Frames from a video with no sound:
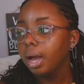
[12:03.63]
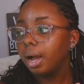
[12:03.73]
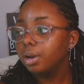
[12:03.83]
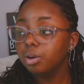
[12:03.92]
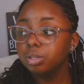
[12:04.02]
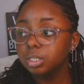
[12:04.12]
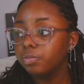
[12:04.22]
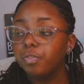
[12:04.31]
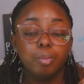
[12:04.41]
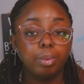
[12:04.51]
I know this,
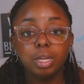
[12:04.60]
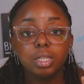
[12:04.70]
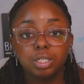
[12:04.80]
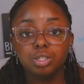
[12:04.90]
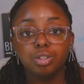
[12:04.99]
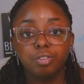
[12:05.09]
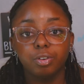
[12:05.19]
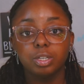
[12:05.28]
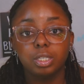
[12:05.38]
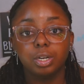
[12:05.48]
for me, this is the
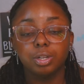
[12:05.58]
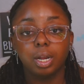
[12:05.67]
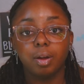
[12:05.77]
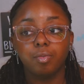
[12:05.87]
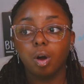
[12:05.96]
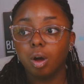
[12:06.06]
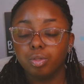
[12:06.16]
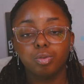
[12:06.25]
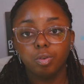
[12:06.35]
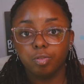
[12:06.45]
first year that I've
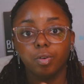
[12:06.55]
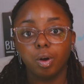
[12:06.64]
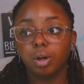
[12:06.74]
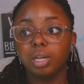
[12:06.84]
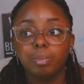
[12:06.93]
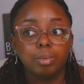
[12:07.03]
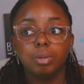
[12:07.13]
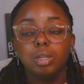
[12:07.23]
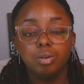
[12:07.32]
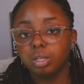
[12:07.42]
gone through a fall
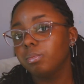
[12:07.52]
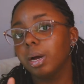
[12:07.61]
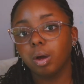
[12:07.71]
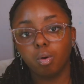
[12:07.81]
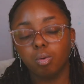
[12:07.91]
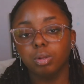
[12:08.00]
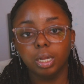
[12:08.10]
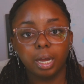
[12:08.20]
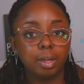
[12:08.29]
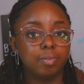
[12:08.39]
in literally my whole
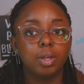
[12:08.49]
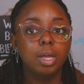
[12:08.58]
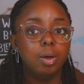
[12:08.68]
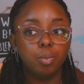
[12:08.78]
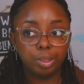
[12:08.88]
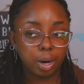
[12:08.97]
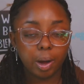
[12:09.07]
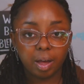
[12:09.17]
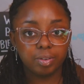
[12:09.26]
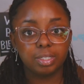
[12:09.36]
life
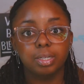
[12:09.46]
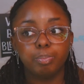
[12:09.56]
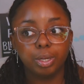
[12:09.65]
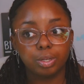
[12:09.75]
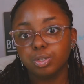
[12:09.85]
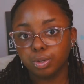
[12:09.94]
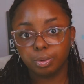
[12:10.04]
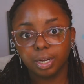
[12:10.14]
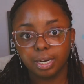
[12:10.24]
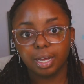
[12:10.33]
without having to be a
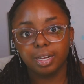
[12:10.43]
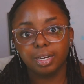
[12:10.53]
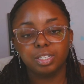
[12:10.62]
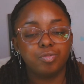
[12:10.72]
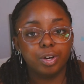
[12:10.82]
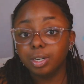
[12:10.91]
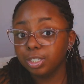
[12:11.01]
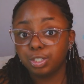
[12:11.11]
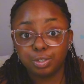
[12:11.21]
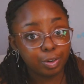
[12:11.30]
student, and it's very
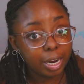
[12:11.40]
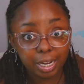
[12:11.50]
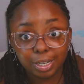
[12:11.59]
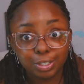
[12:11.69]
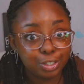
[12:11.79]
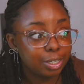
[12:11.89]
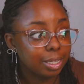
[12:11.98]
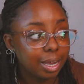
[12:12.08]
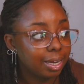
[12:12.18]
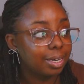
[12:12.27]
strange to
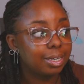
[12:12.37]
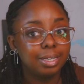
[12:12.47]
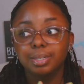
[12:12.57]
like